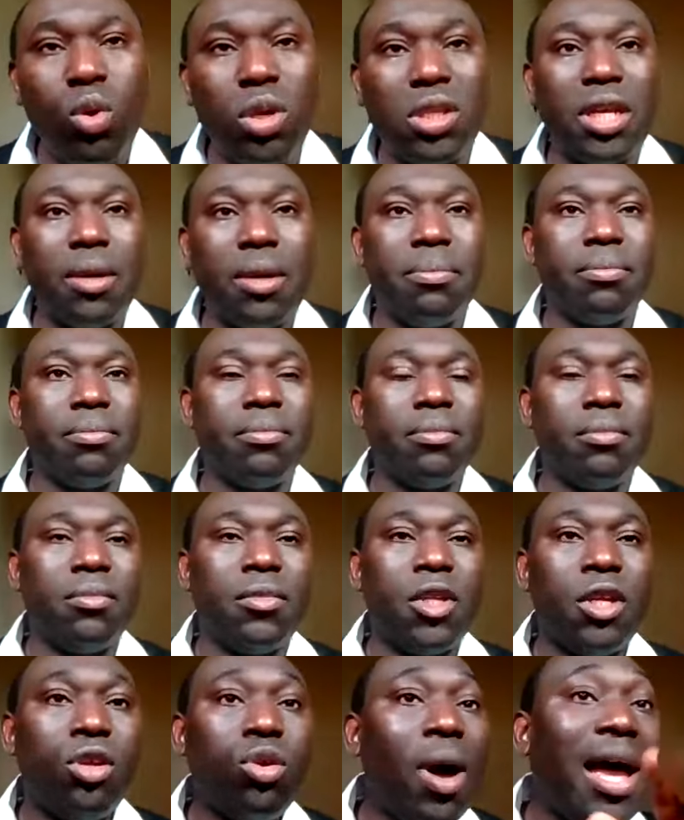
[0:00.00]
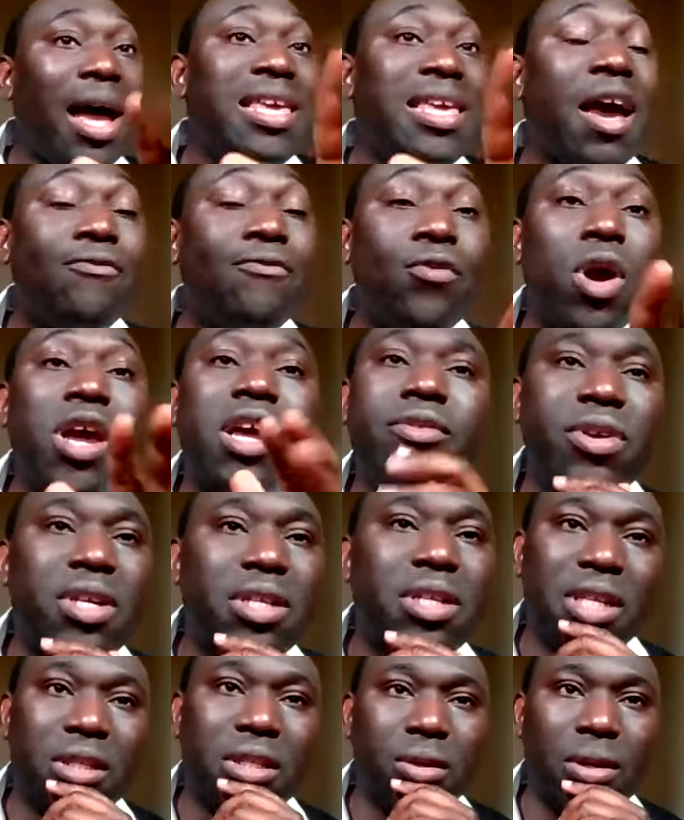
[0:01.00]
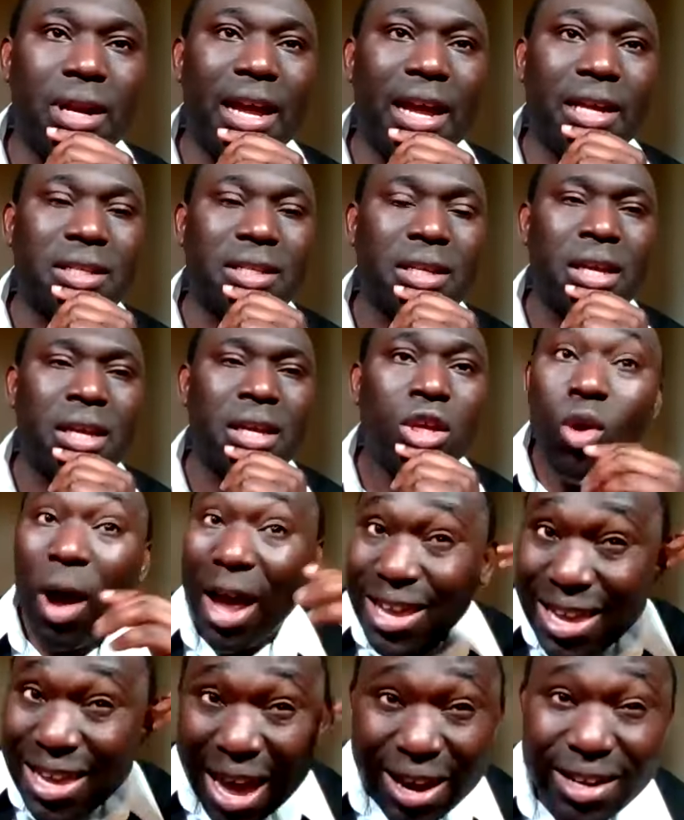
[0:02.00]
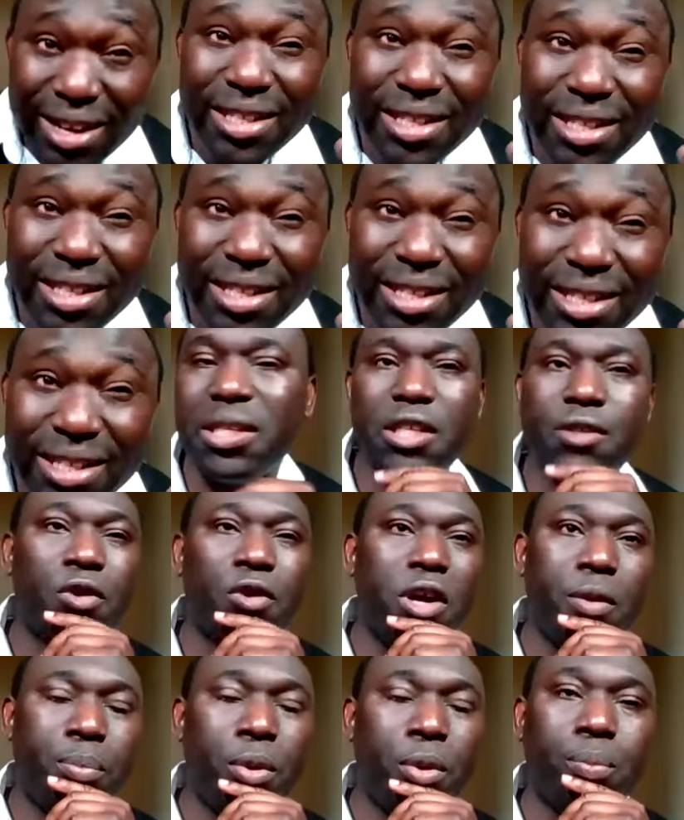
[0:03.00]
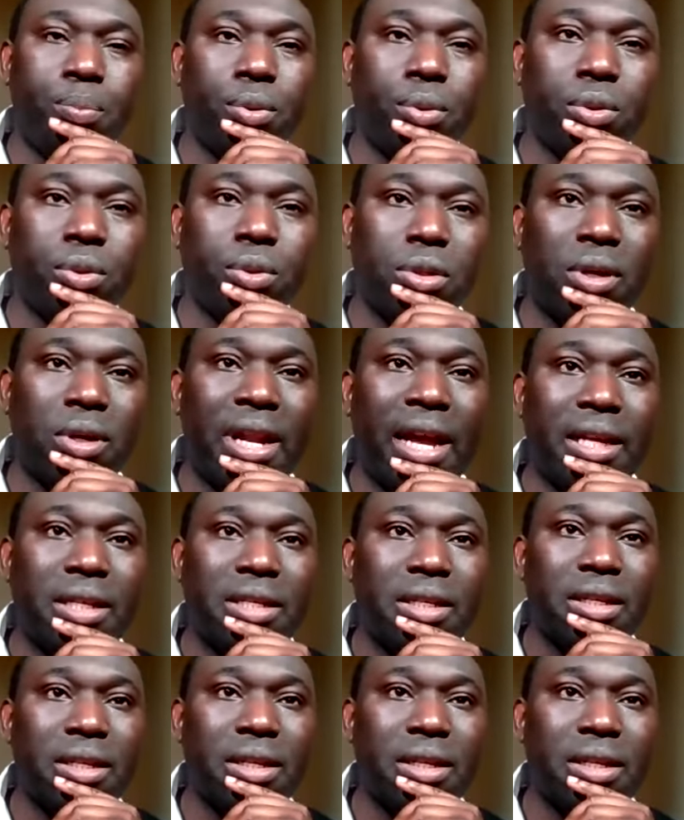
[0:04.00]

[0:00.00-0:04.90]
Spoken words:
be with him. You are here for a reason tonight. You are hearing this message for a purpose tonight.